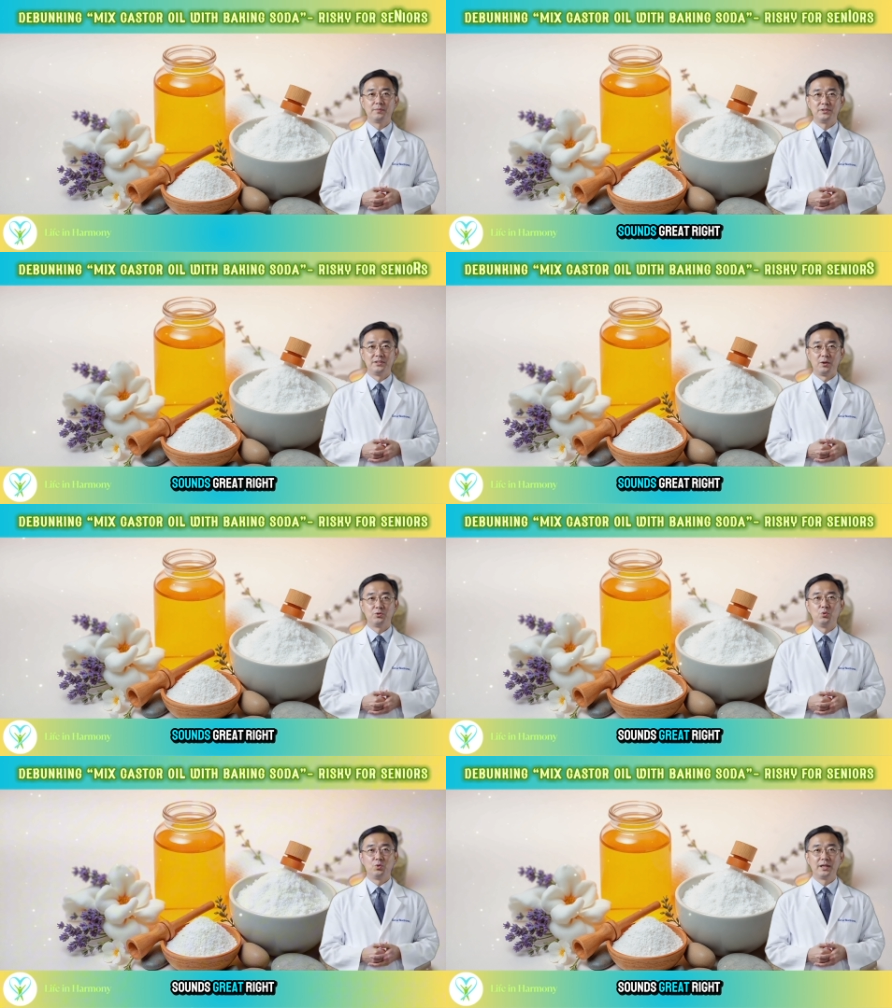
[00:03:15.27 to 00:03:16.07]

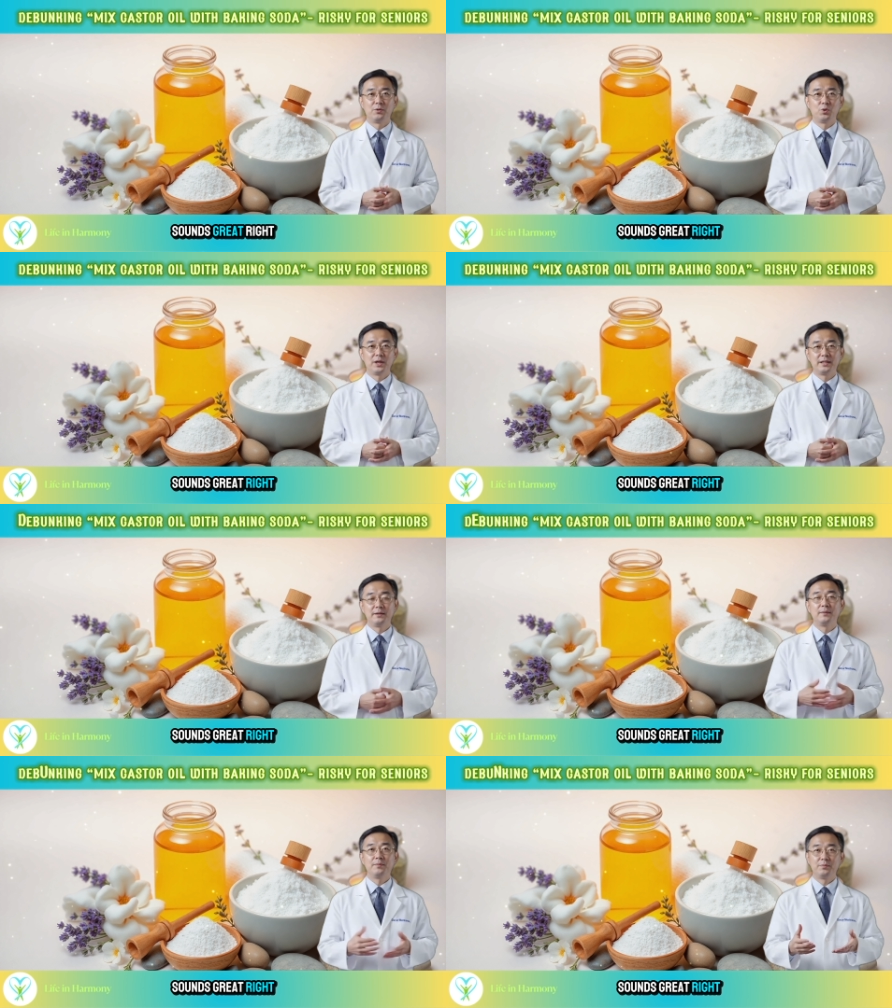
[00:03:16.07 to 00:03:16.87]
Sounds great, right?
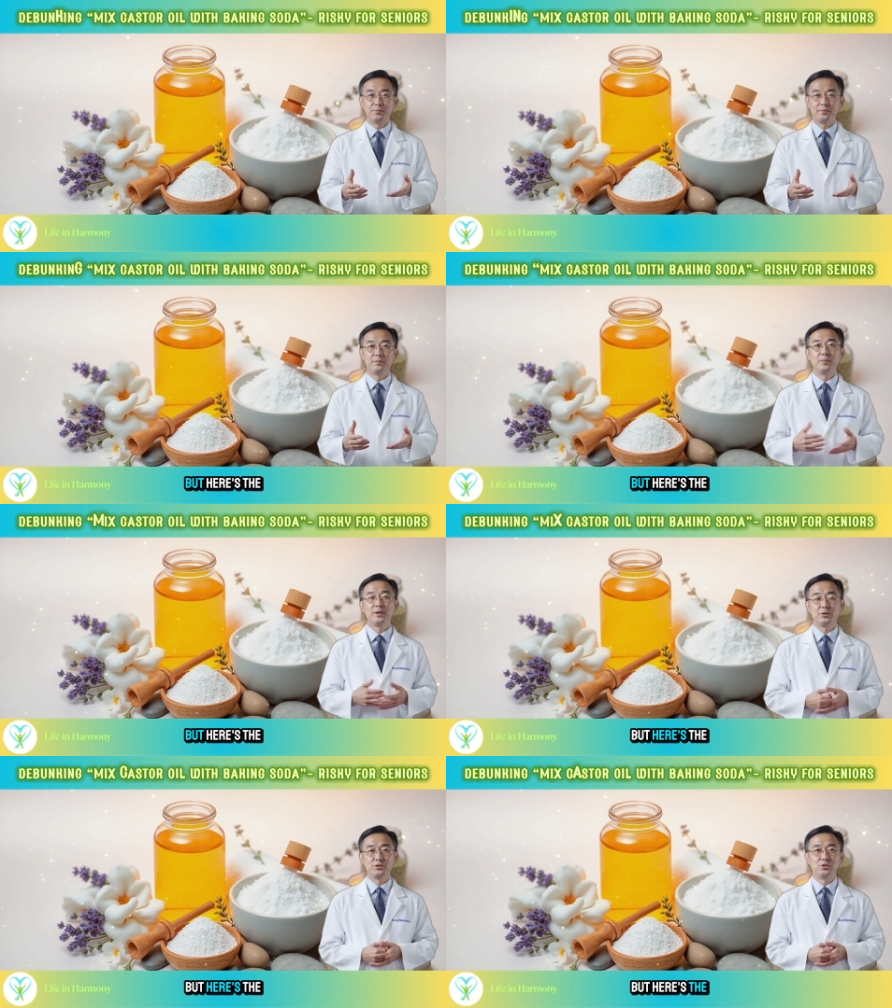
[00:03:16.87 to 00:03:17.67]
But
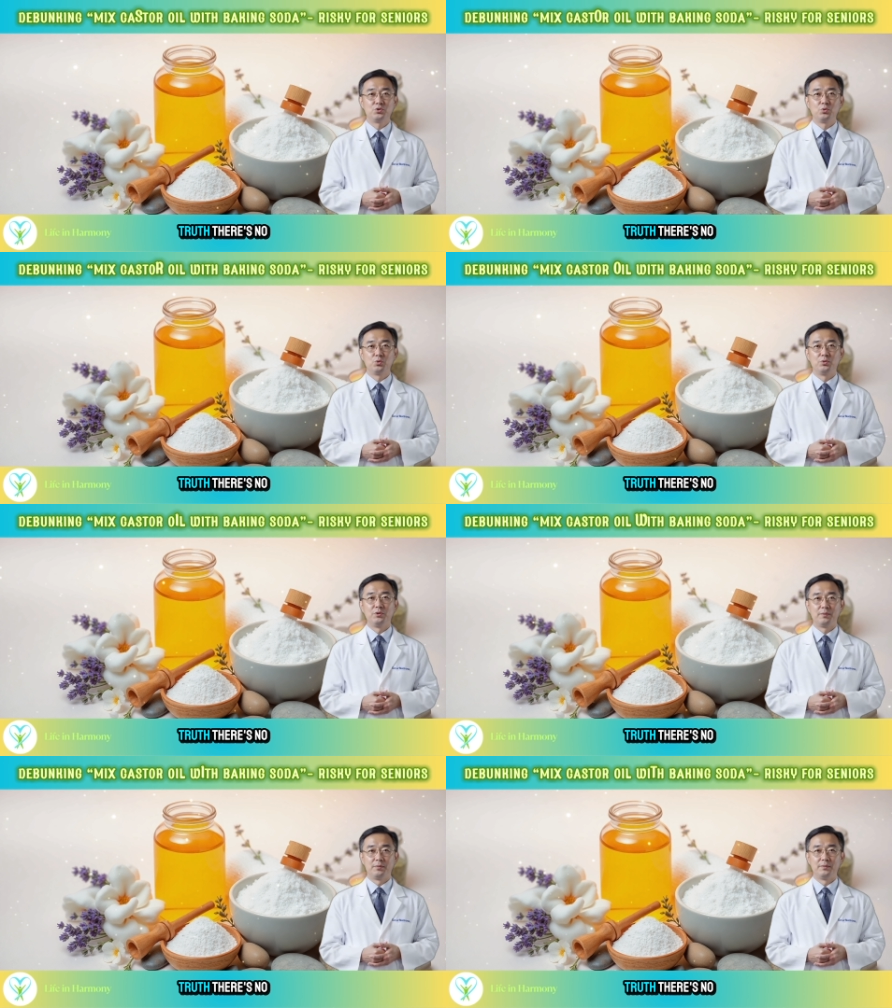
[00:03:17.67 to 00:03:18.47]
here's the
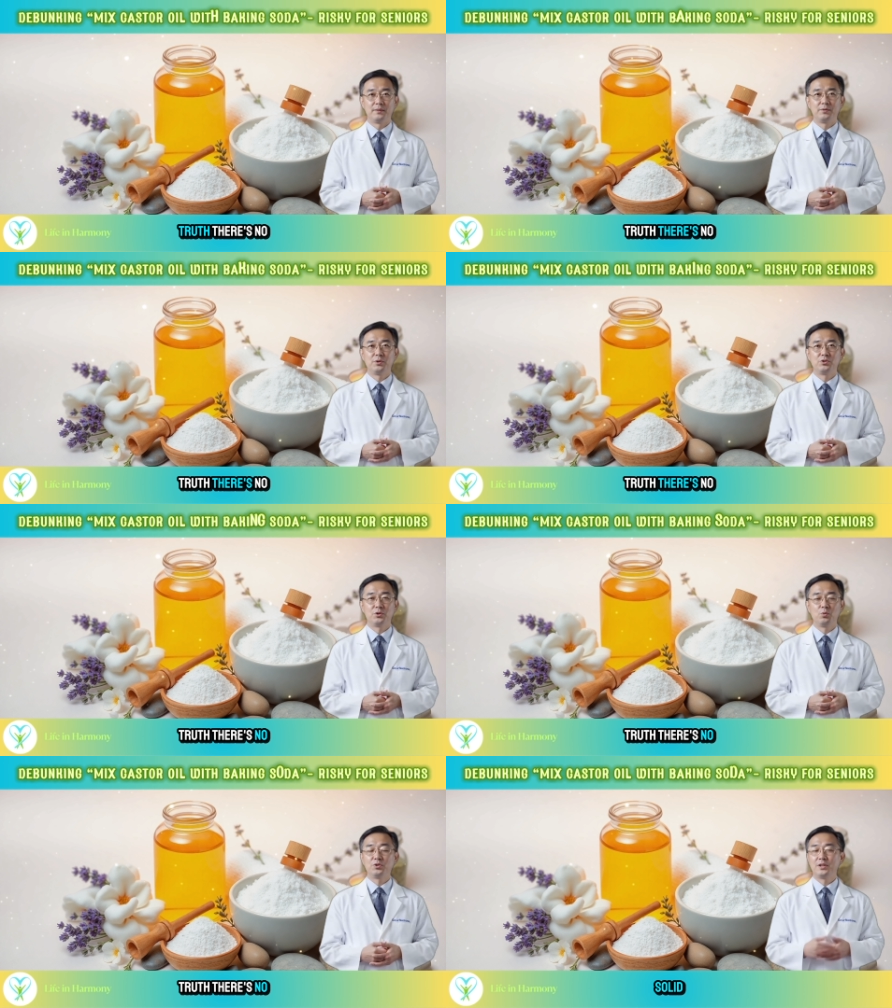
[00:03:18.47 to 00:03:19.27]
truth. There's
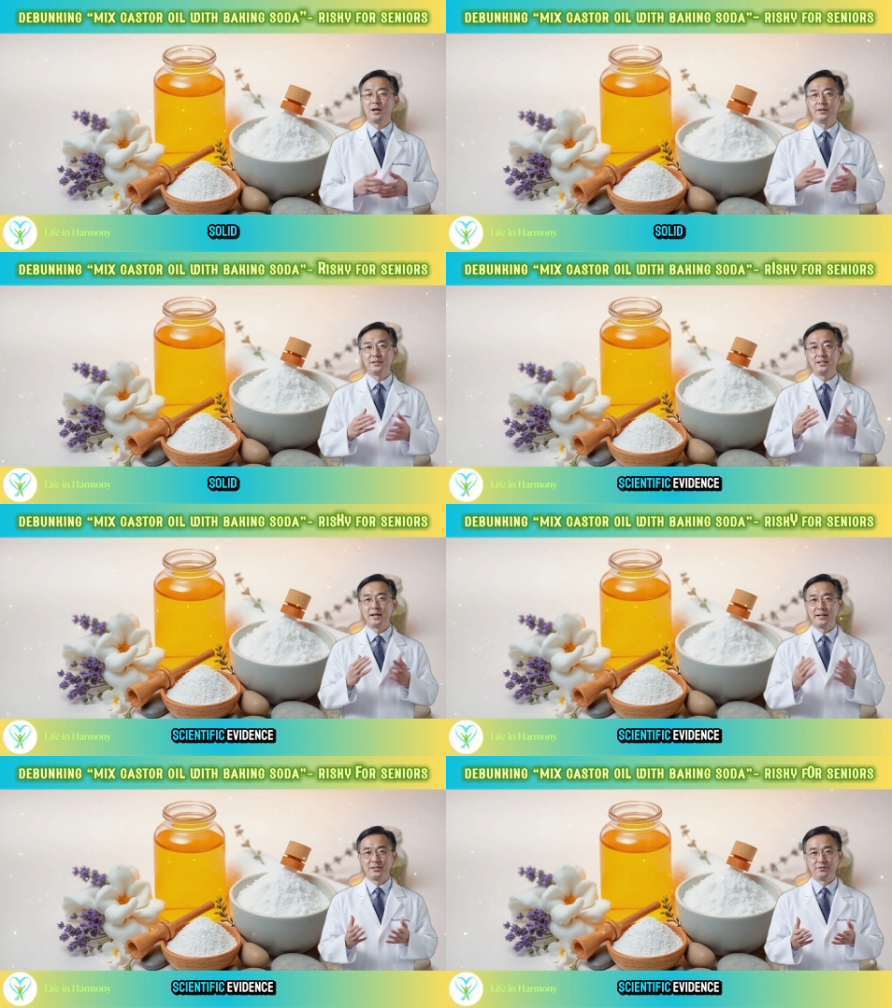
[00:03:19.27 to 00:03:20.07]
no solid
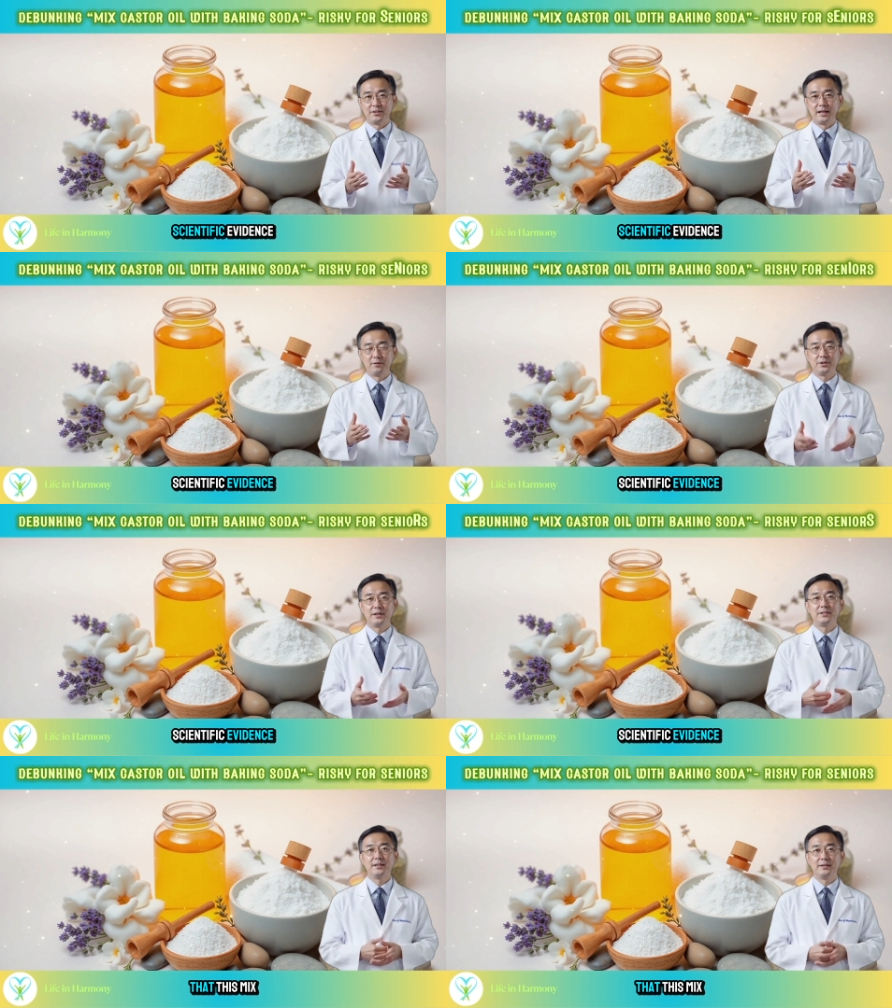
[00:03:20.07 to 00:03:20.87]
scientific
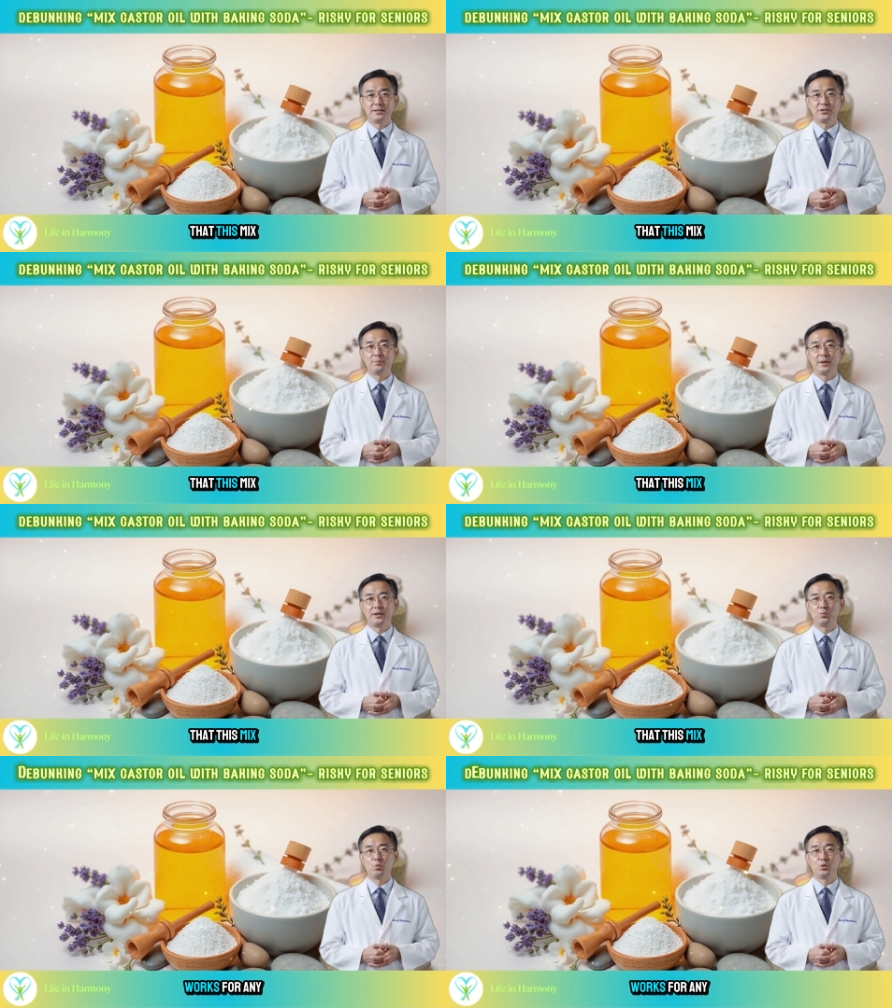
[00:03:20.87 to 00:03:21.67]
evidence that this
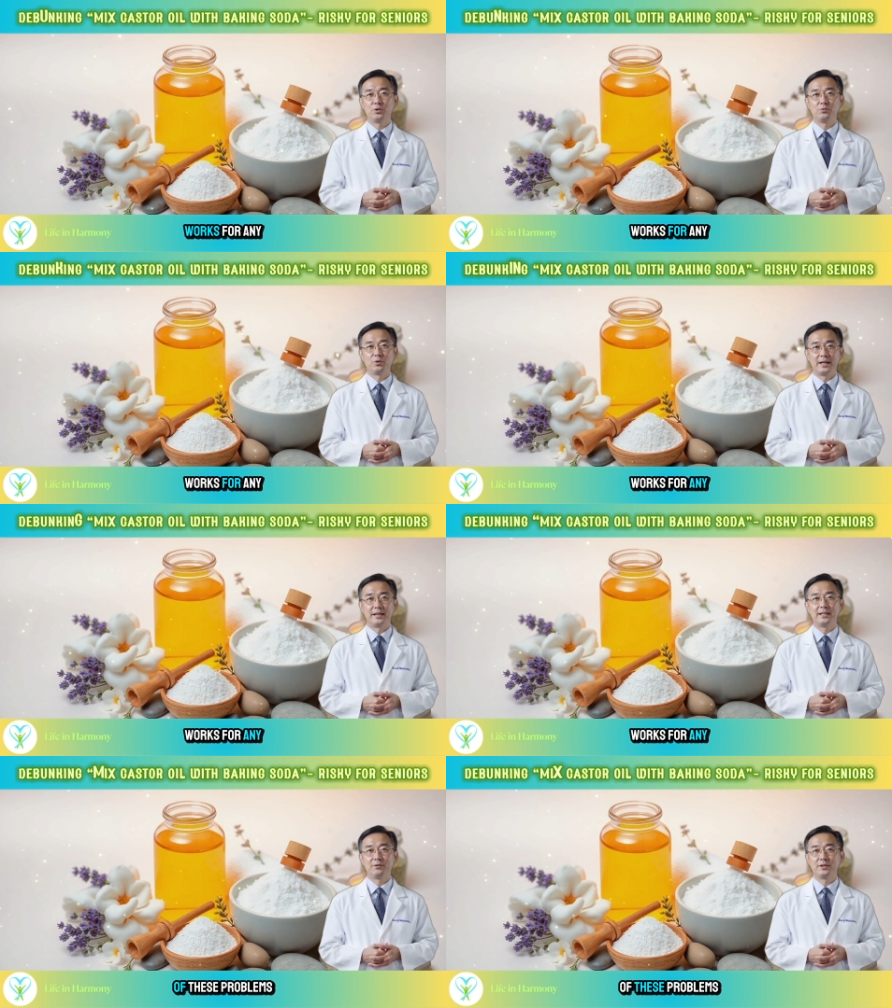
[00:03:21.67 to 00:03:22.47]
mix works for
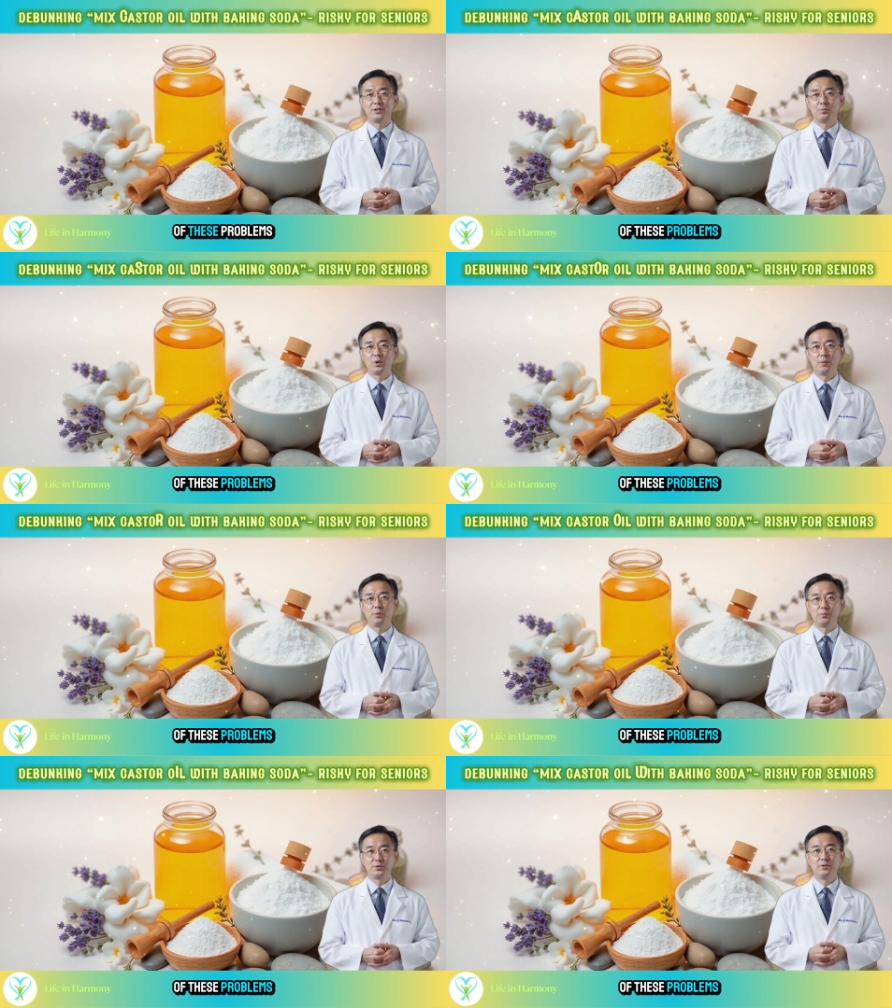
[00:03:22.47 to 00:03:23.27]
any of these
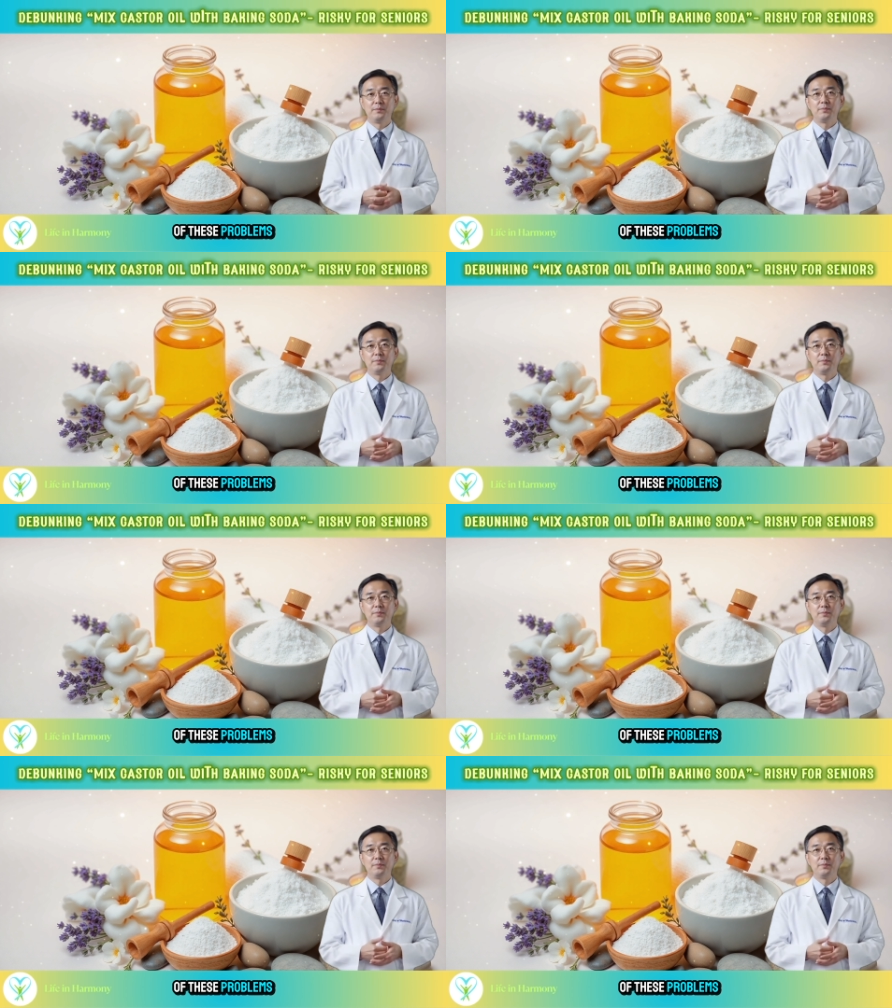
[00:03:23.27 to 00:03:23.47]
problems.